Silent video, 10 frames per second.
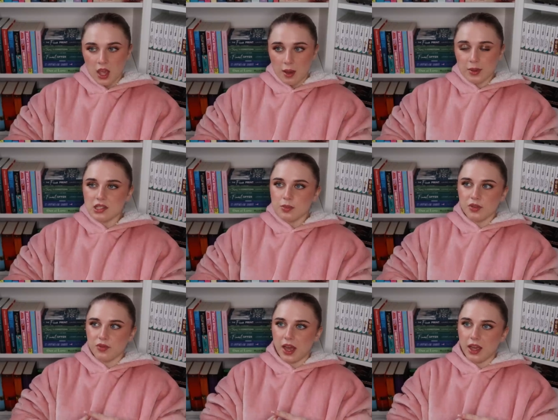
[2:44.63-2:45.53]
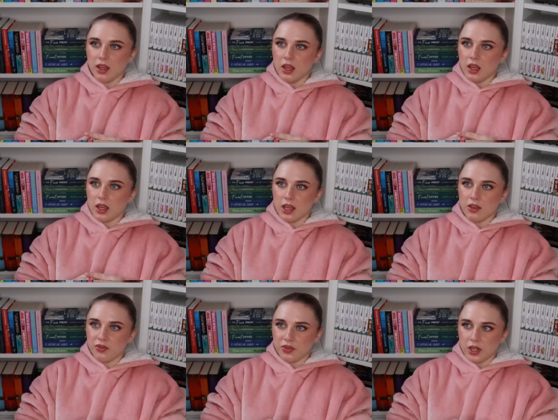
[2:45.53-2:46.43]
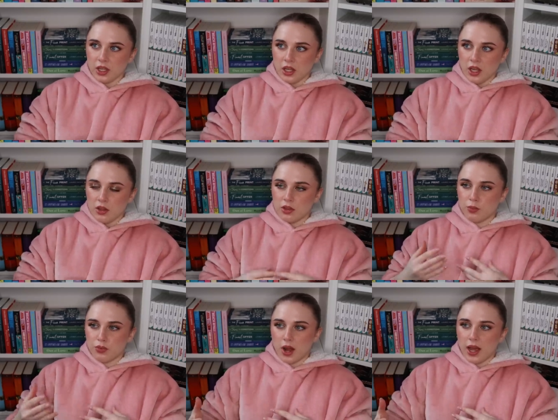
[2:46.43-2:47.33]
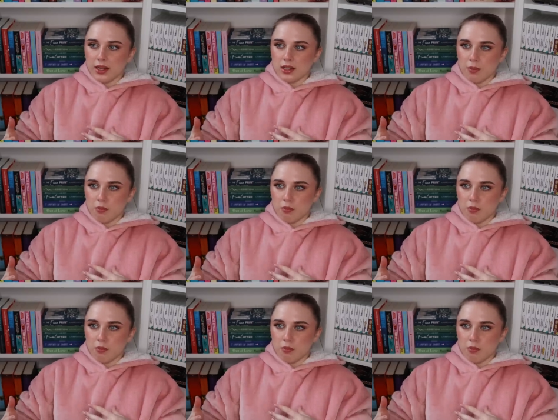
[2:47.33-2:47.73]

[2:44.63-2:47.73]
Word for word: I mean, to be fair, if the bride